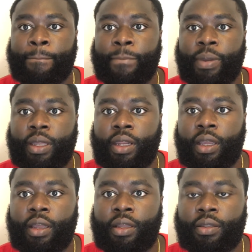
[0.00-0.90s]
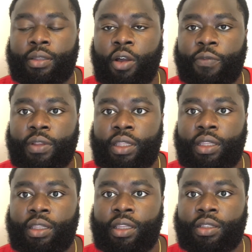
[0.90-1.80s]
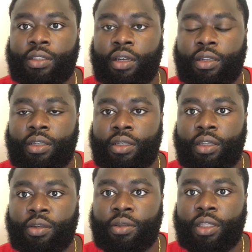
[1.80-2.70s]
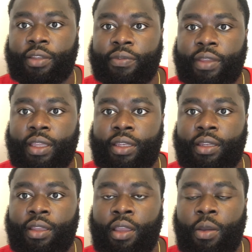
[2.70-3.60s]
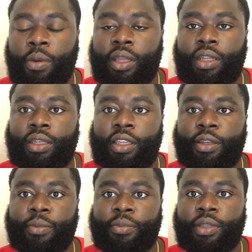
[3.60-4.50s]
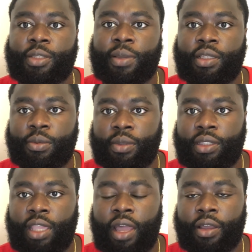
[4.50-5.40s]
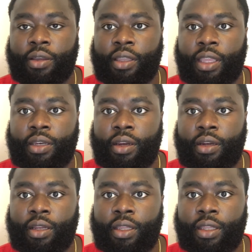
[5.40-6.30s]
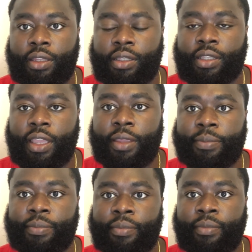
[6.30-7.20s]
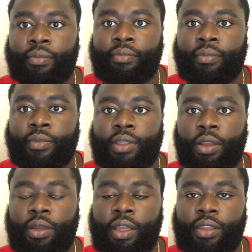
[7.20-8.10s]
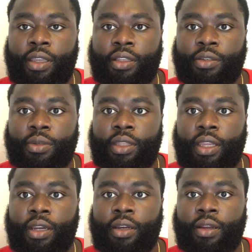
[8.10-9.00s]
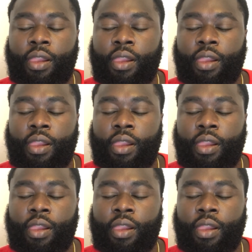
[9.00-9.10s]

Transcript: But uh, hopefully he's turning a new leaf, and we're going to need him, especially with Thiago getting hurt in this game. So another injury there.